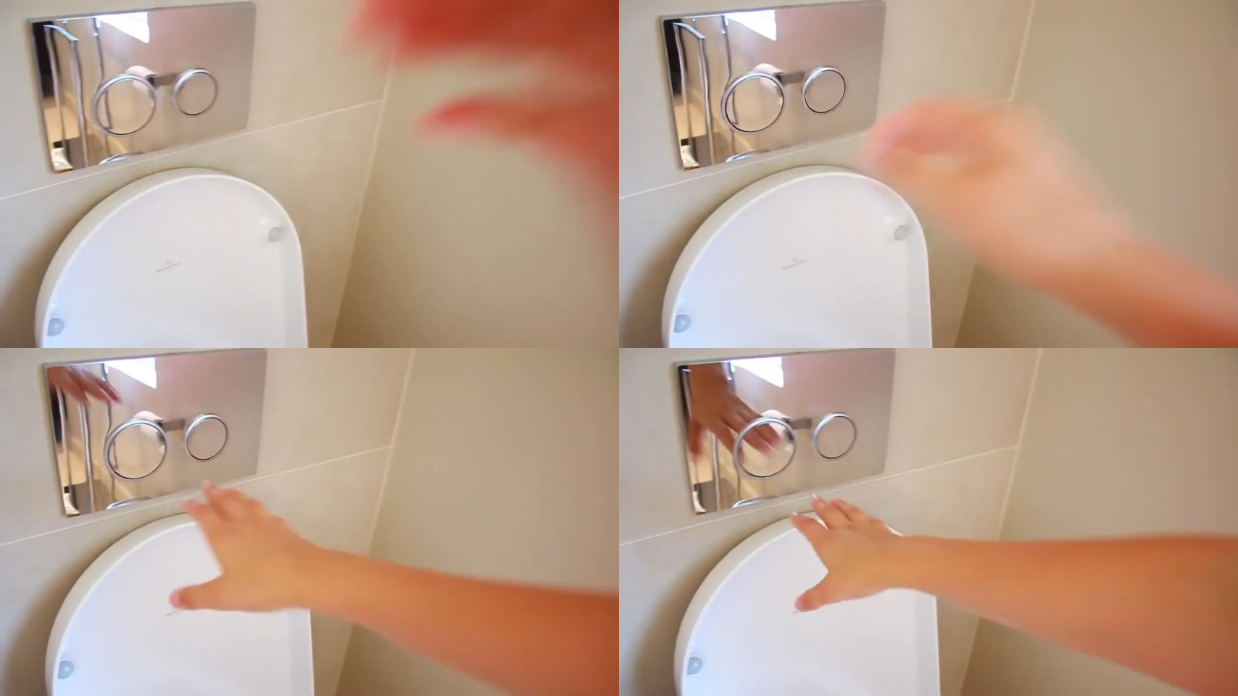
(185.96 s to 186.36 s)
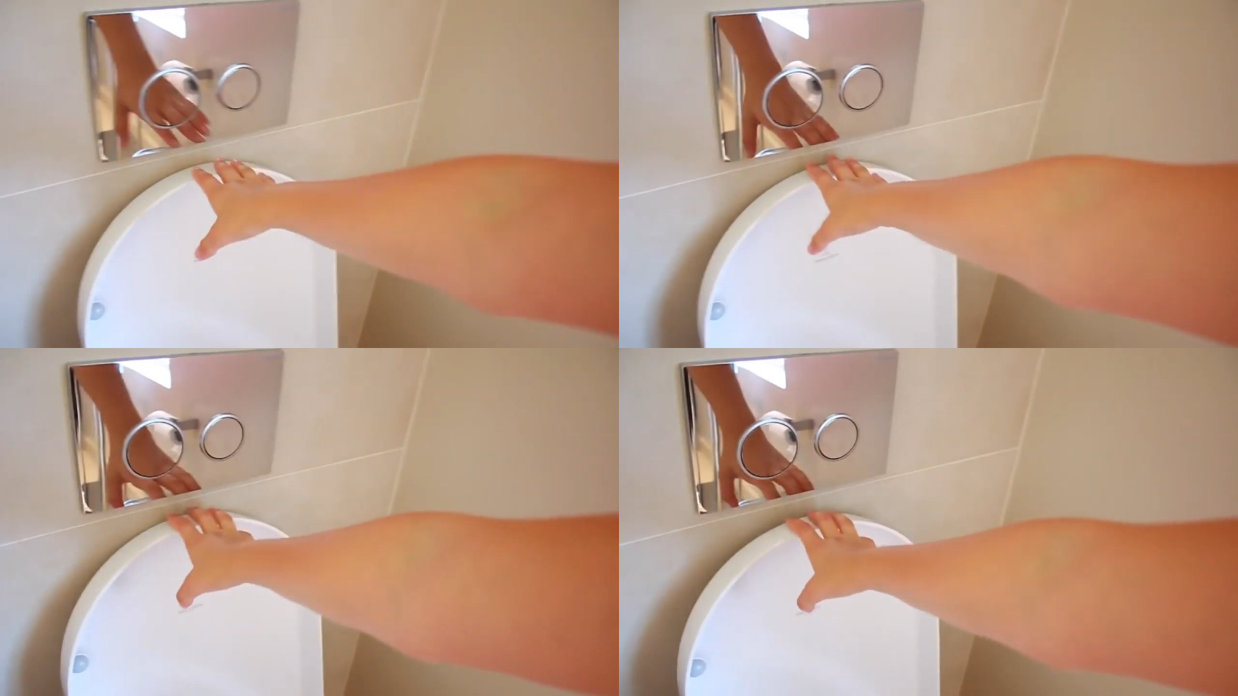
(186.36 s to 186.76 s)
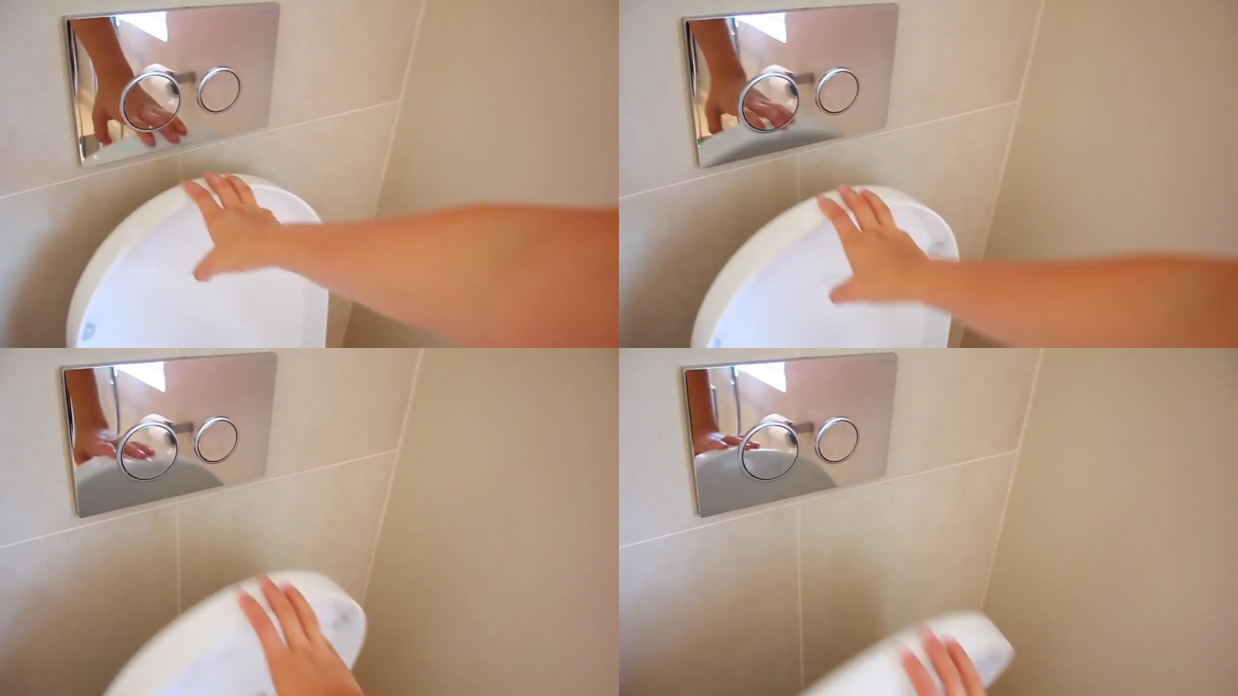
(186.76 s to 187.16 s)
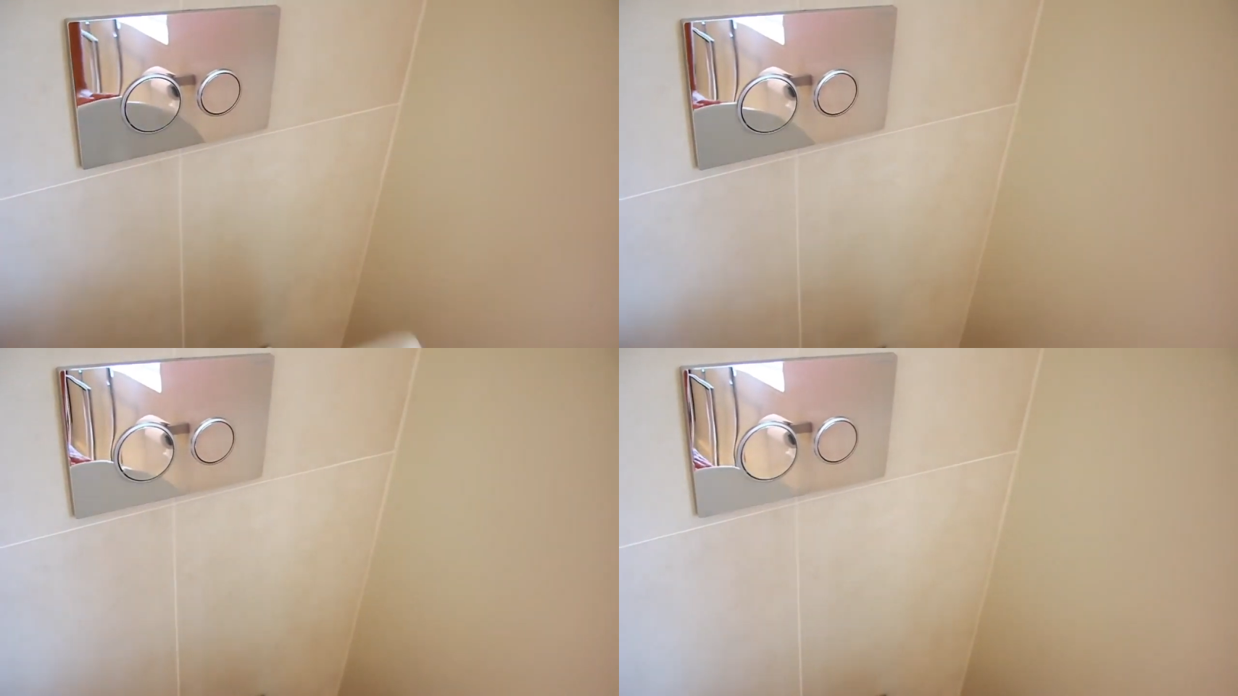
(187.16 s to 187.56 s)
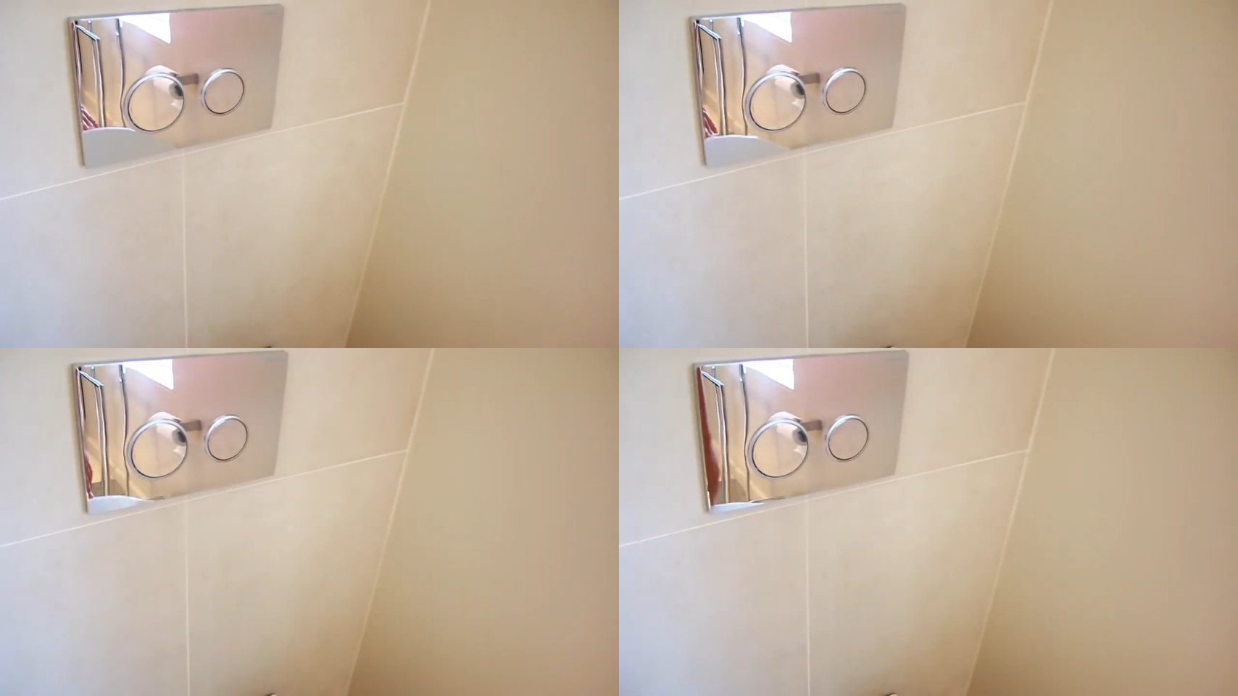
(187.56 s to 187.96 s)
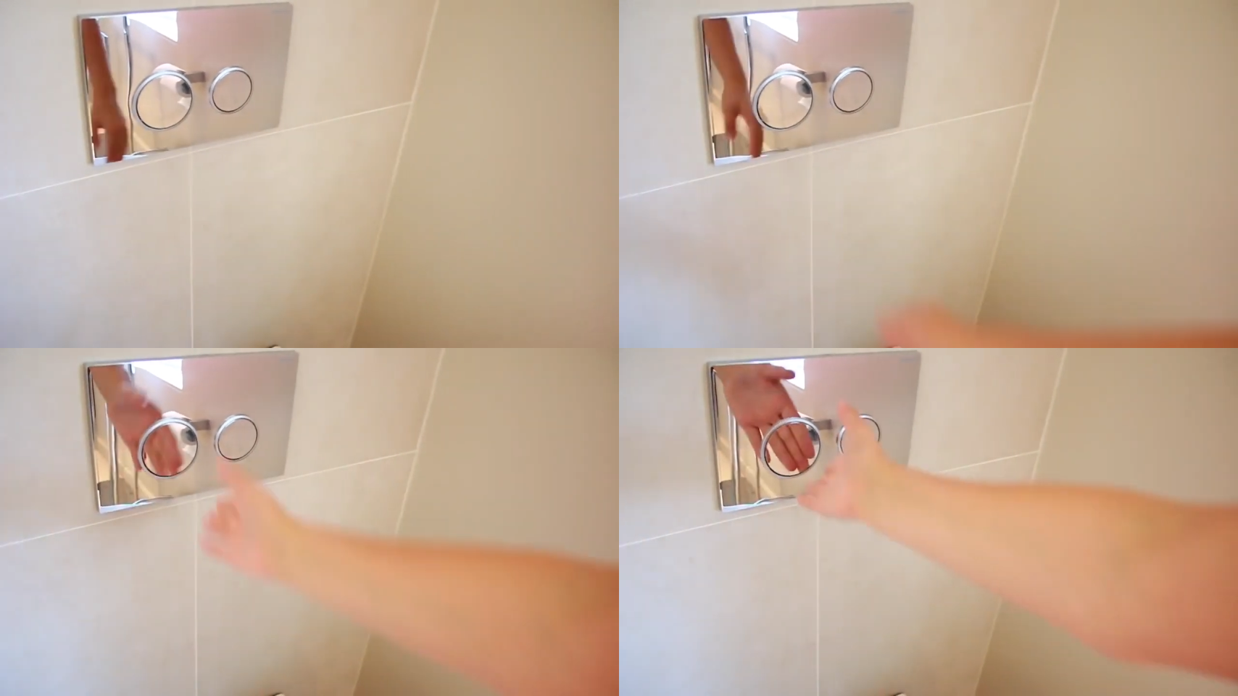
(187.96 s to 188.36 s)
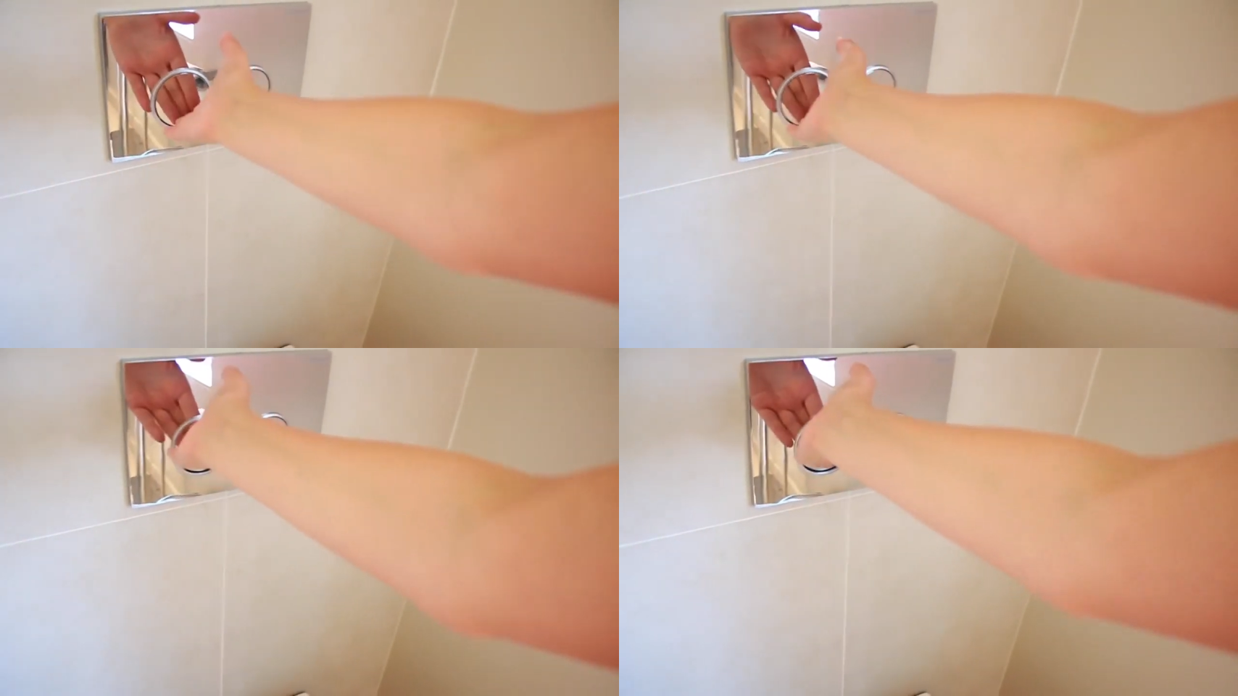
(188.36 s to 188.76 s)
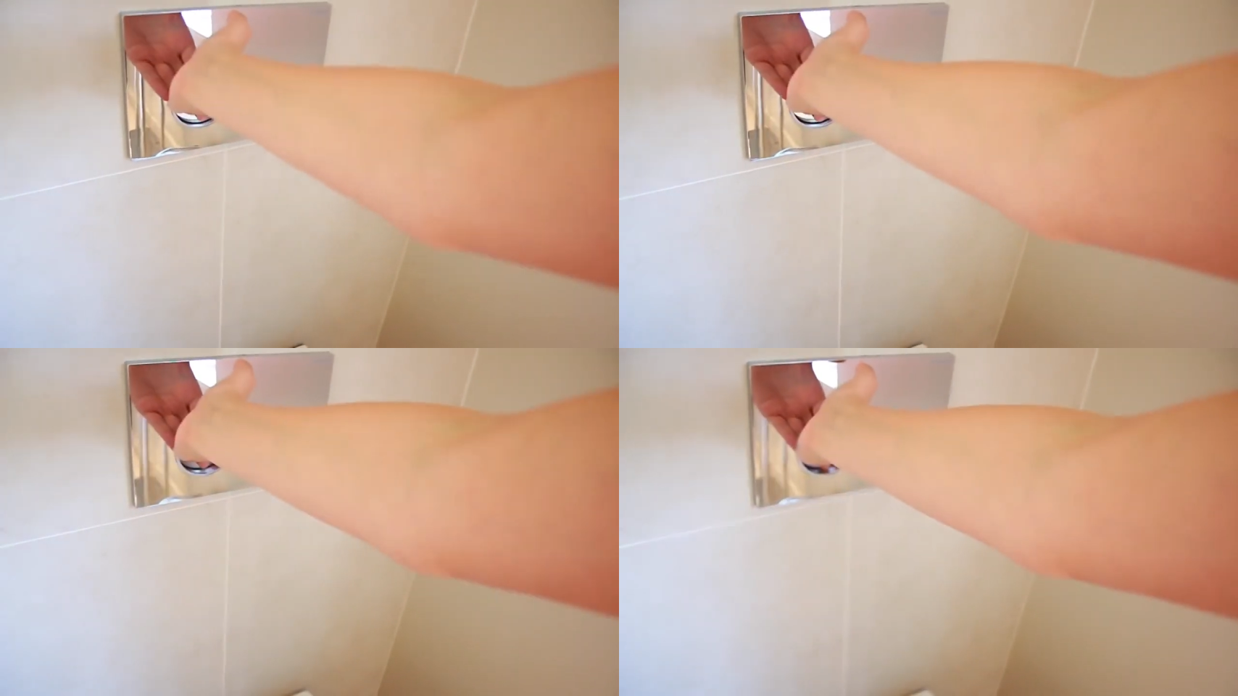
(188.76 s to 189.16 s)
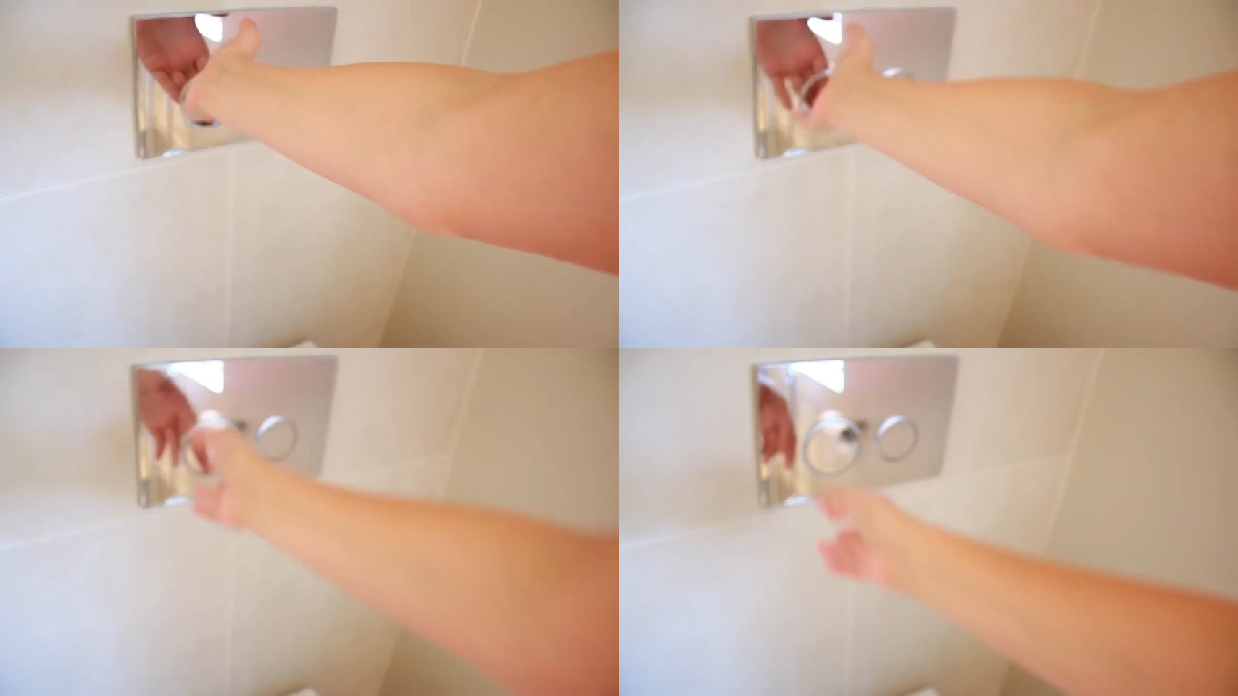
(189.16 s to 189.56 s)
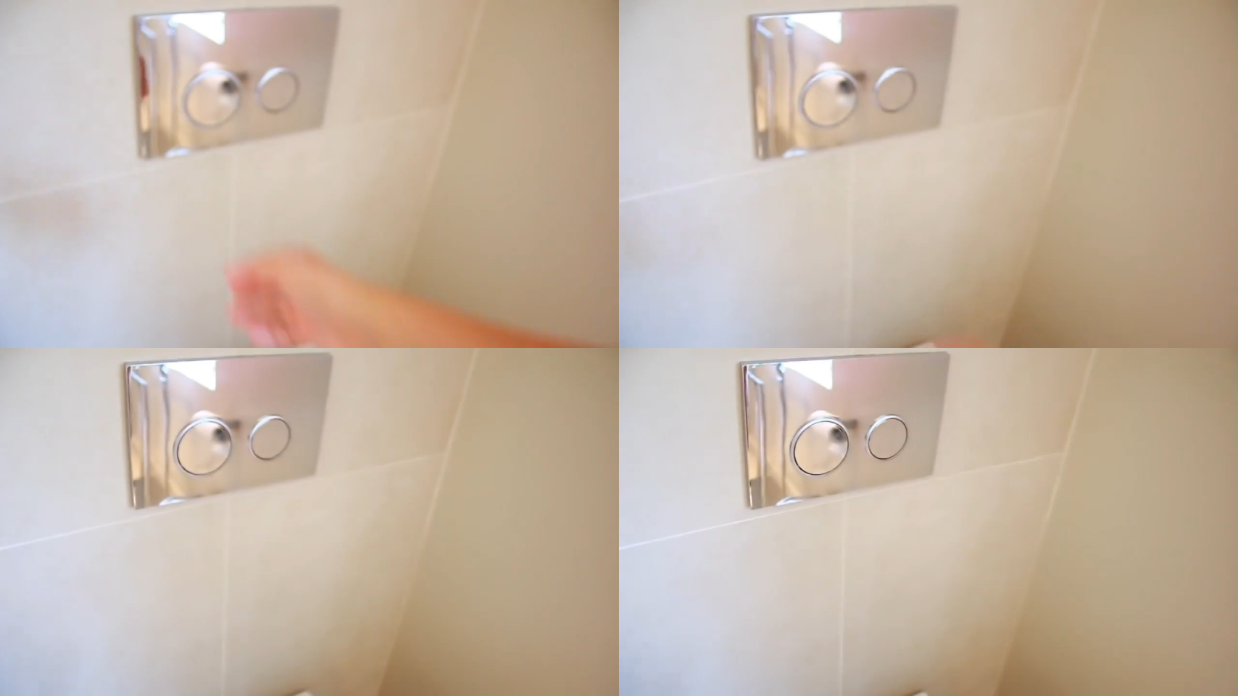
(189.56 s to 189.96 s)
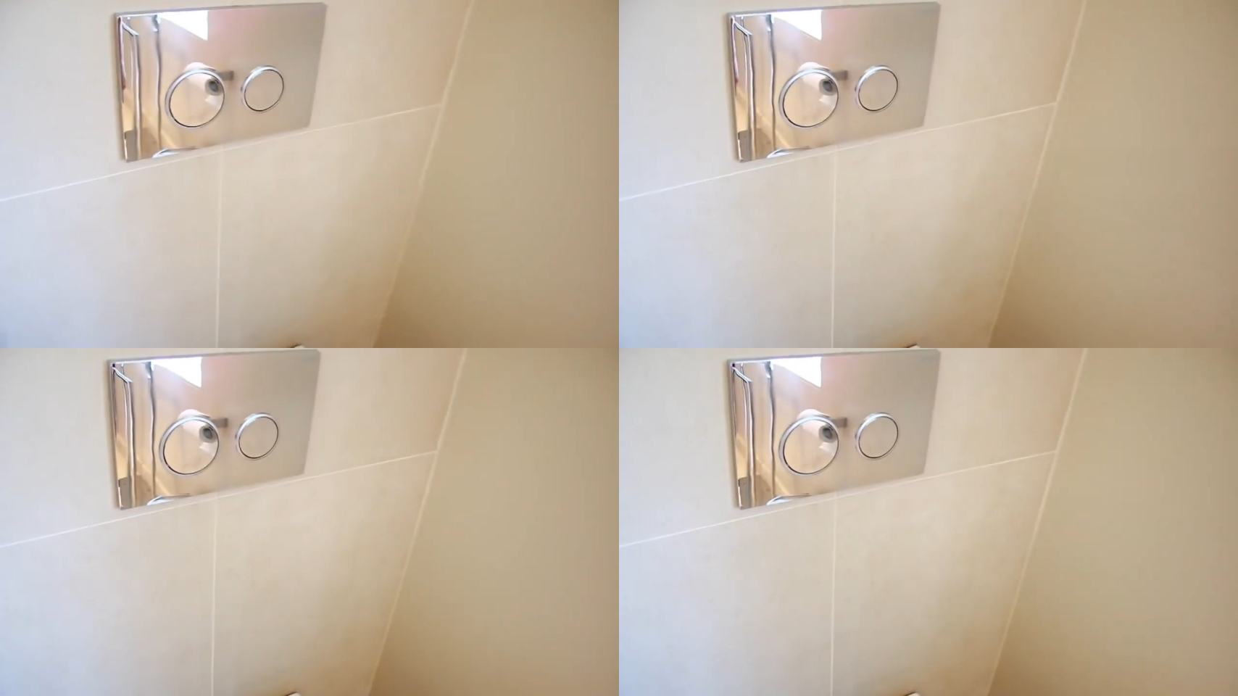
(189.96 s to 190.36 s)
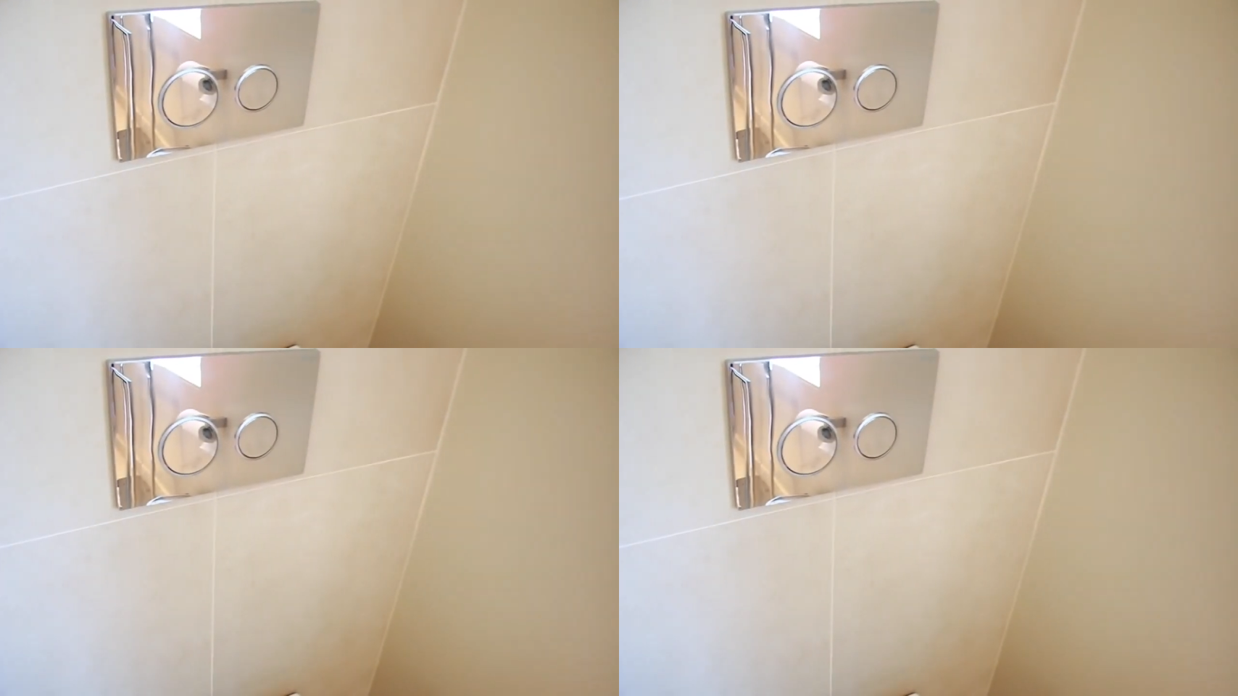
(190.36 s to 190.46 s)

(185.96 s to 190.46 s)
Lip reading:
(no speaker visible)